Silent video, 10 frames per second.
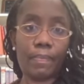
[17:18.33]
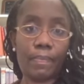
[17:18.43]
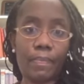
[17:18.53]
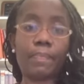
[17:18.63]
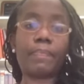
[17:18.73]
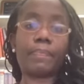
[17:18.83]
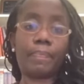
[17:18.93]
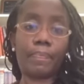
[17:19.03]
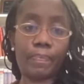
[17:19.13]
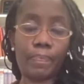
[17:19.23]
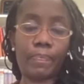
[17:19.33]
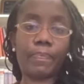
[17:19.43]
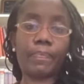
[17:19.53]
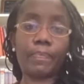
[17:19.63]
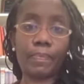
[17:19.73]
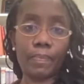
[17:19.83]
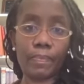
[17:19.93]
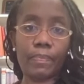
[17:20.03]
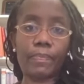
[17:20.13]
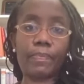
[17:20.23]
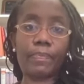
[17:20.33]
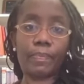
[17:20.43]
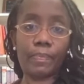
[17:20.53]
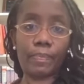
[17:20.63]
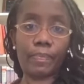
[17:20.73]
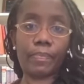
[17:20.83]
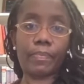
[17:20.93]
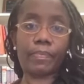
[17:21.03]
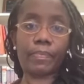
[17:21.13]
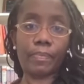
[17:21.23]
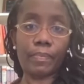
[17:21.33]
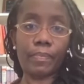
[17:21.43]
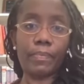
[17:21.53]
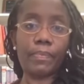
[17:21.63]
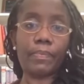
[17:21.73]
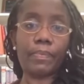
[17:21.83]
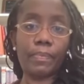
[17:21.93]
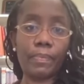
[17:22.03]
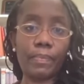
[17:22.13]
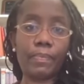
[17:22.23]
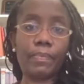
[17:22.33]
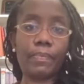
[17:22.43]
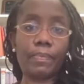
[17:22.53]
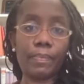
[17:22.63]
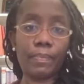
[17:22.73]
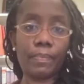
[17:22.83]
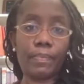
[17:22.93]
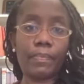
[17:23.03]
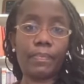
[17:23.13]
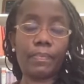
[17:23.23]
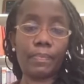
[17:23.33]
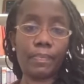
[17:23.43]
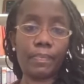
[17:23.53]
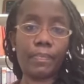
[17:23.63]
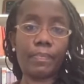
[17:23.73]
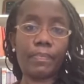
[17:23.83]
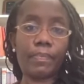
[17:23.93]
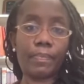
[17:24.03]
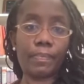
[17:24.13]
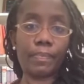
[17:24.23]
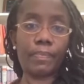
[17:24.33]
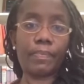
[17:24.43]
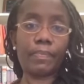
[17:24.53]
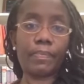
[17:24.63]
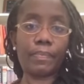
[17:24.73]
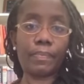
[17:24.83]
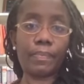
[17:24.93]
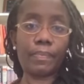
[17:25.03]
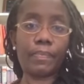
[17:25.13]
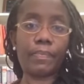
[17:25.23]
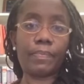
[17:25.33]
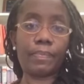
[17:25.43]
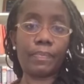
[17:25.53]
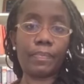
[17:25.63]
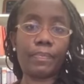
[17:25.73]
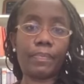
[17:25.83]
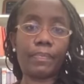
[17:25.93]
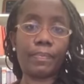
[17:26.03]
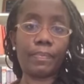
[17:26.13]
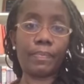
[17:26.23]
The person shown says nothing.